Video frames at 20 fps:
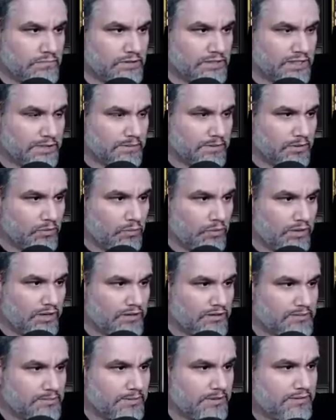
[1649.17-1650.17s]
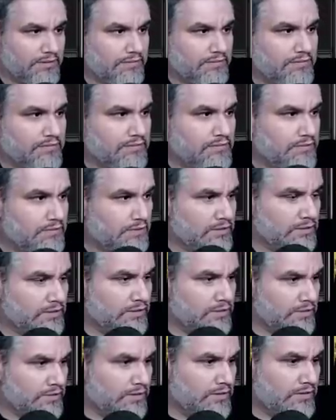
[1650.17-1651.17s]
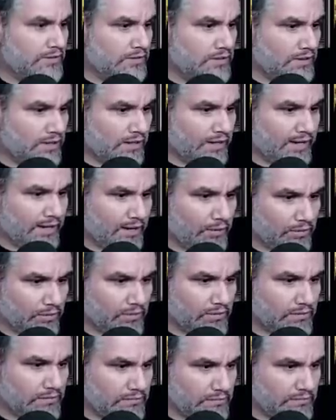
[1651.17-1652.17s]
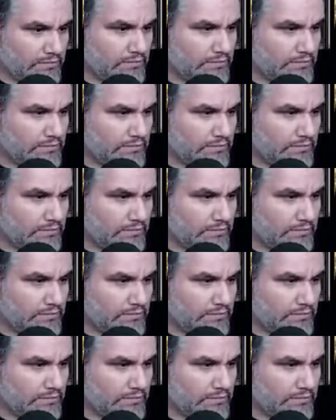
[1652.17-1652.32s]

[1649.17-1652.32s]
It's going to be the one Elspeth. Hour.